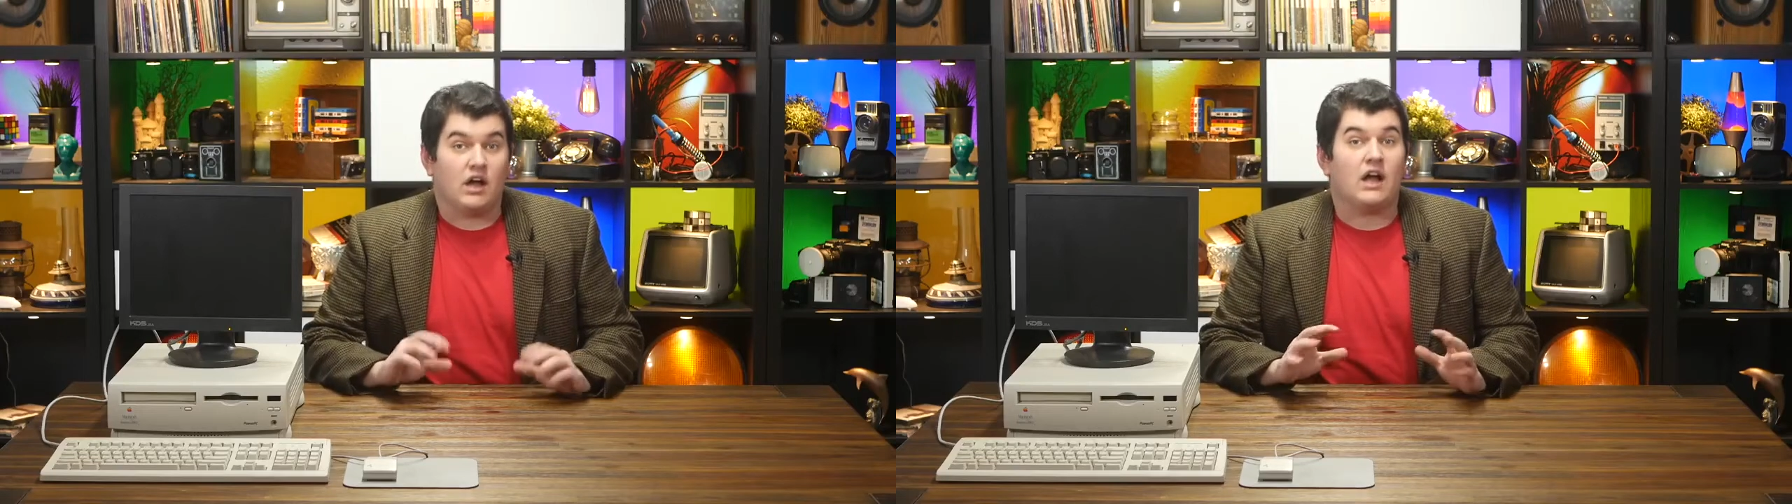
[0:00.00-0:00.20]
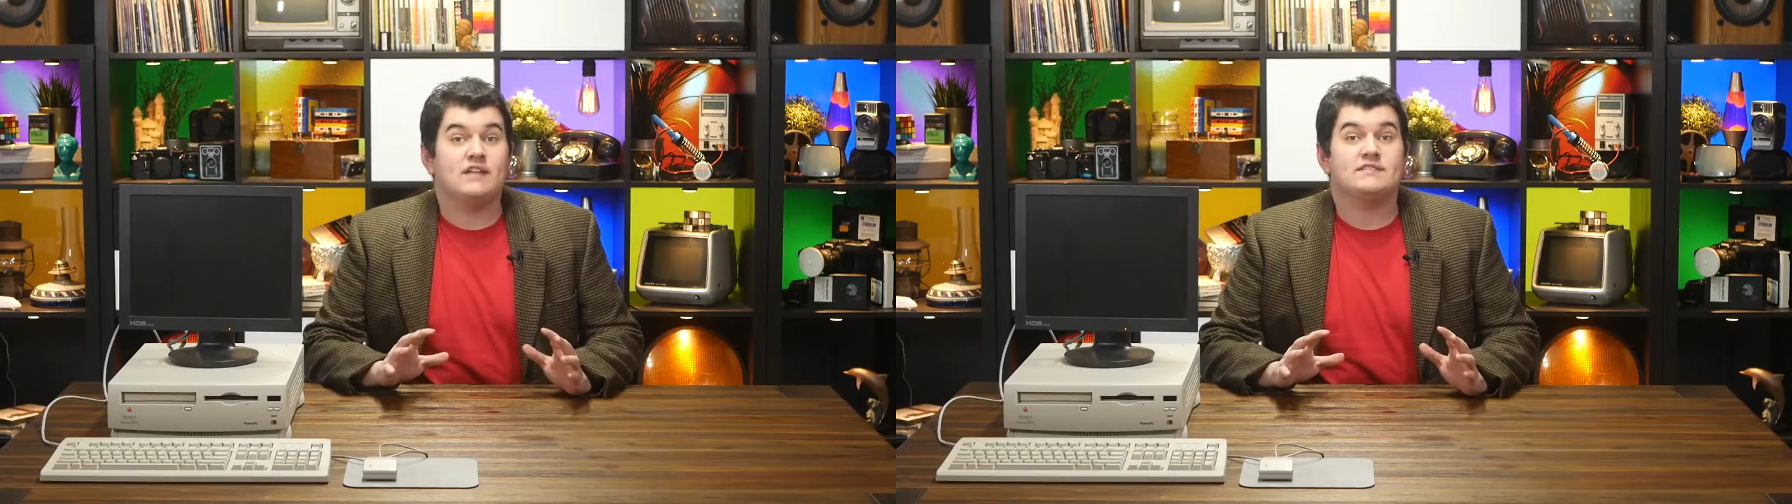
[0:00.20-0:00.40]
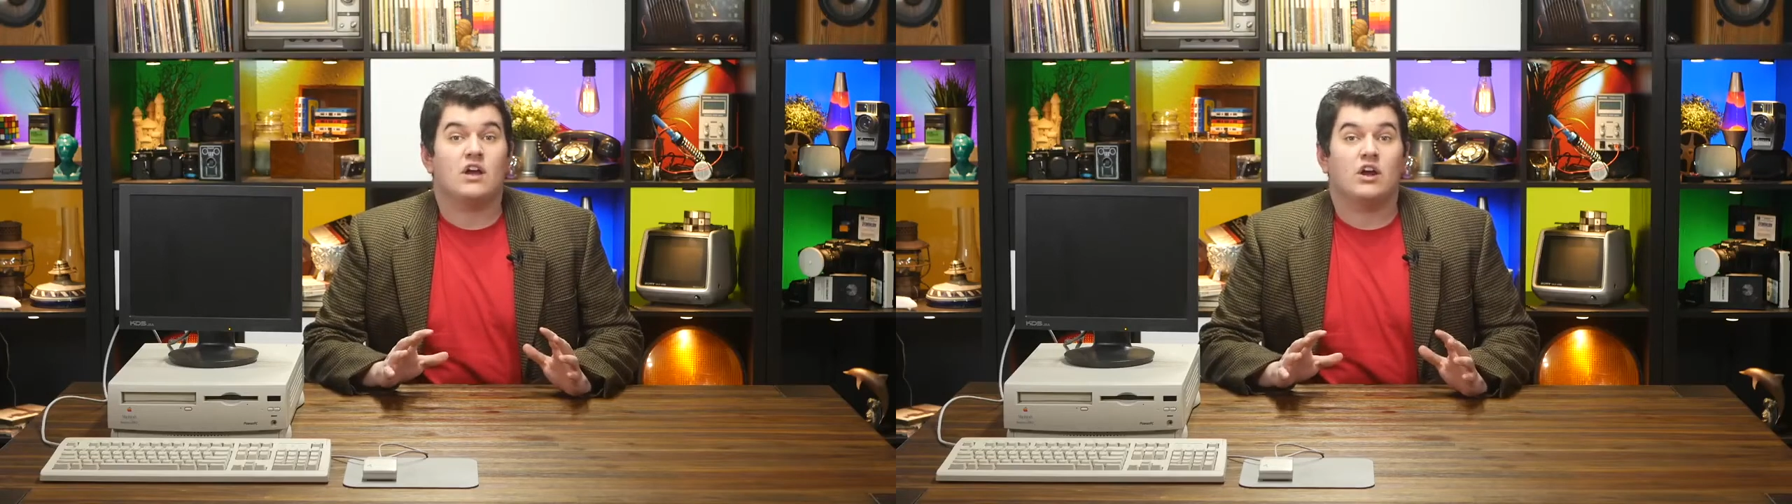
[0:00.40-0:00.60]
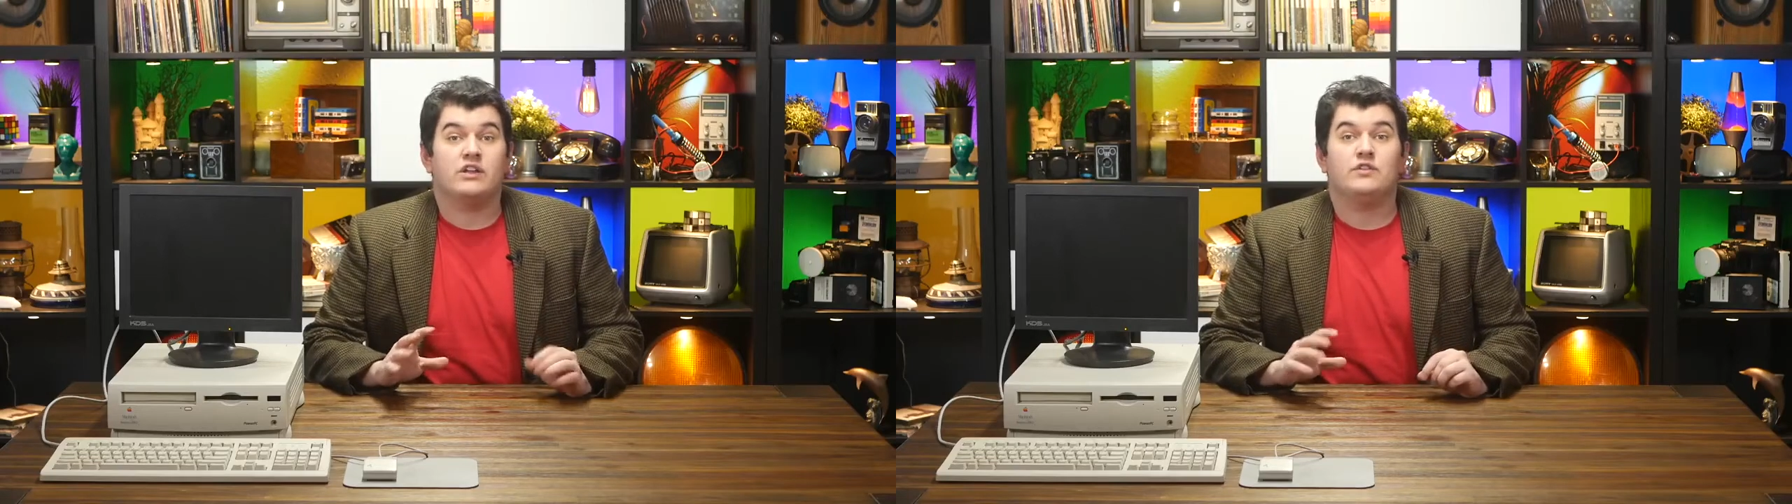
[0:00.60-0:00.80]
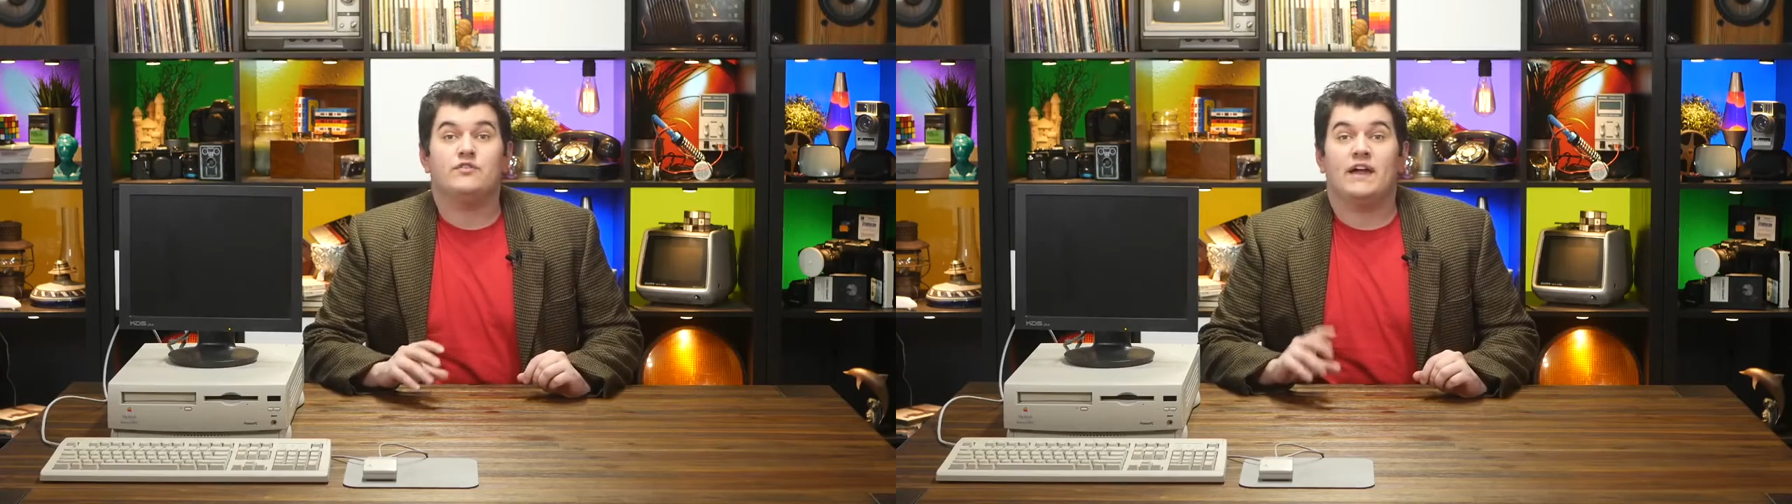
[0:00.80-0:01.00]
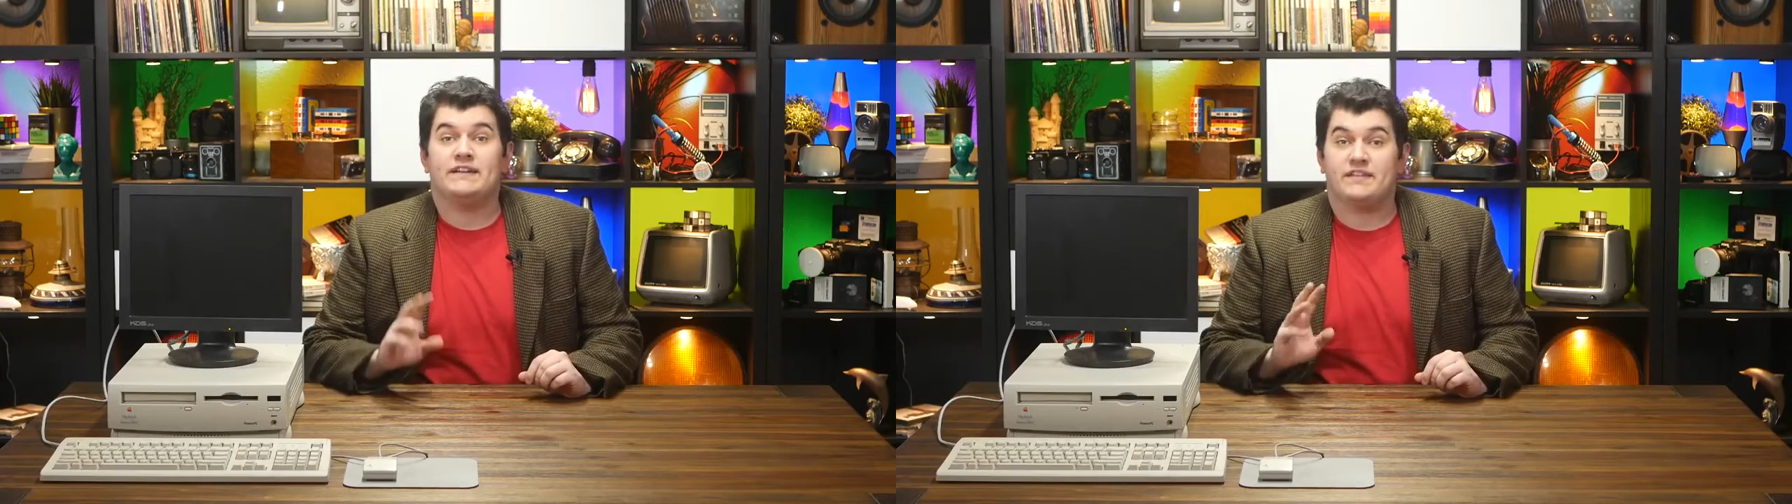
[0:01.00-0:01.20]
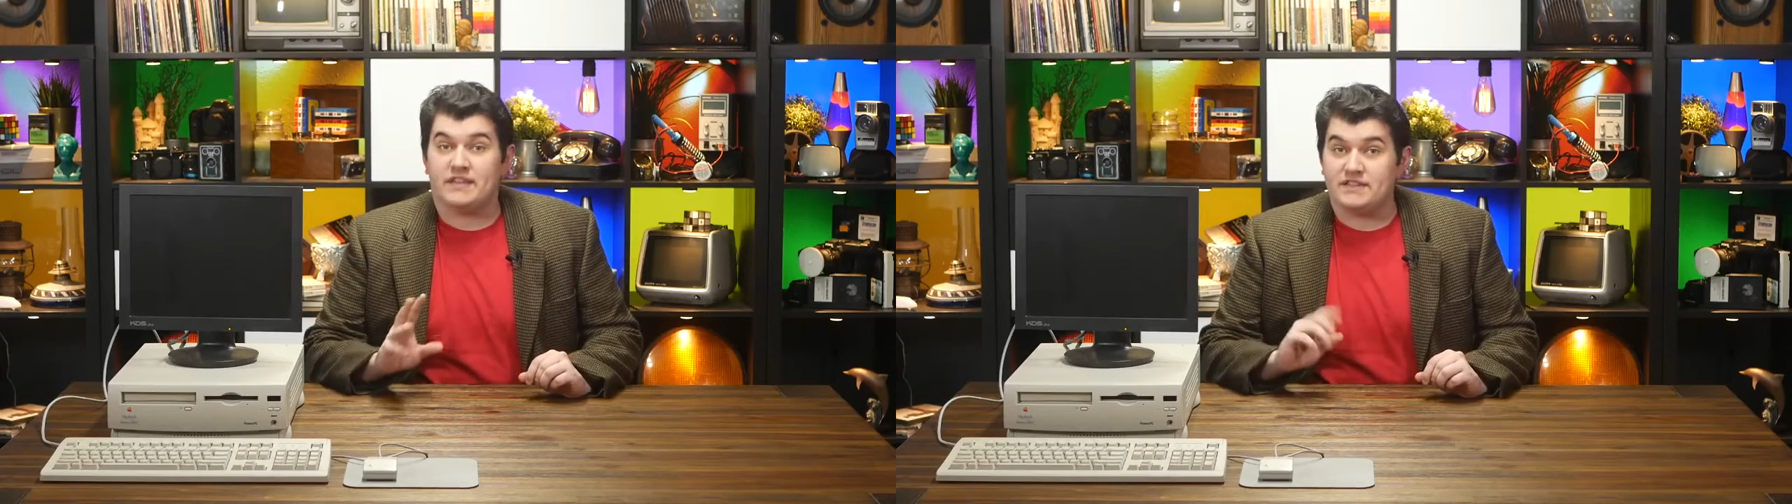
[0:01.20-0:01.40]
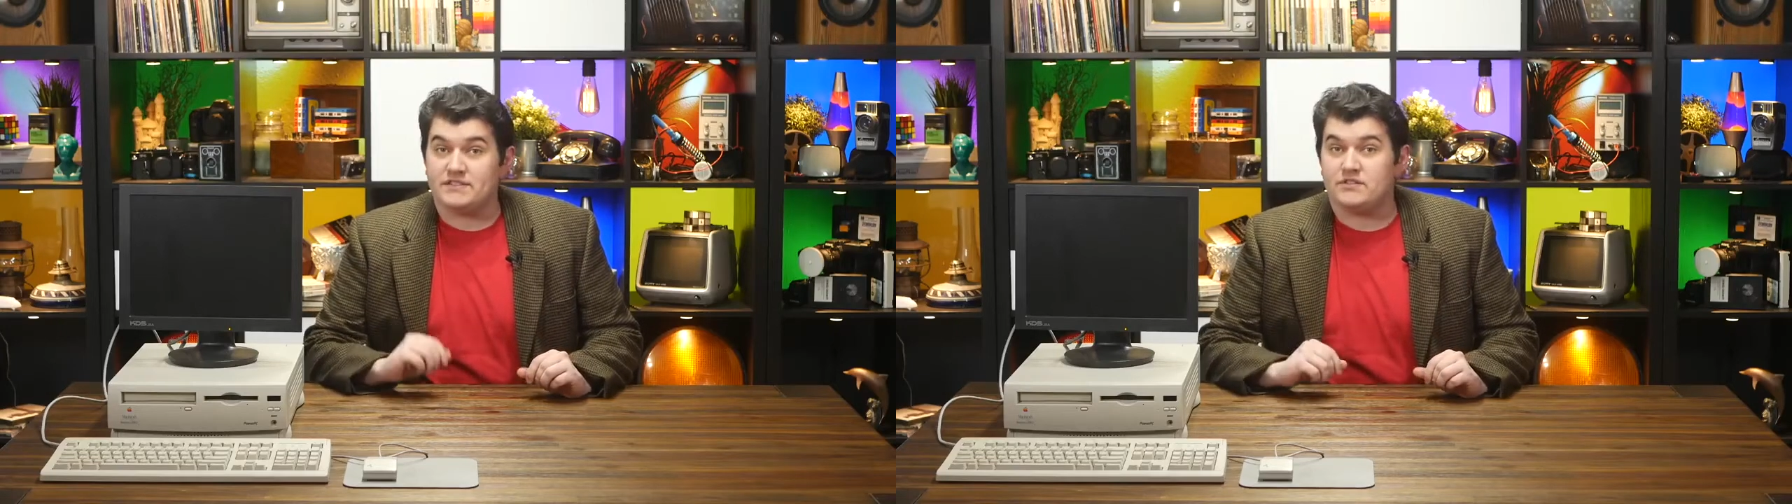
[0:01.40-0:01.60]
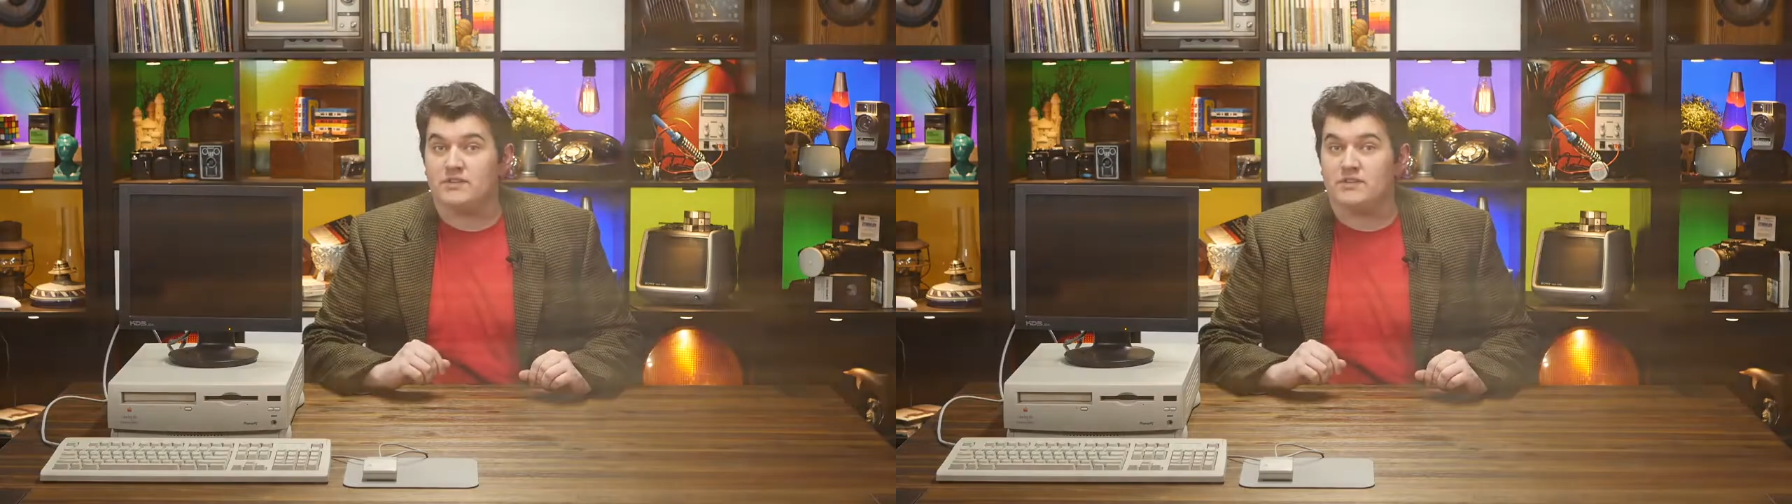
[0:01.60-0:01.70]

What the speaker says: odds are you'll find these two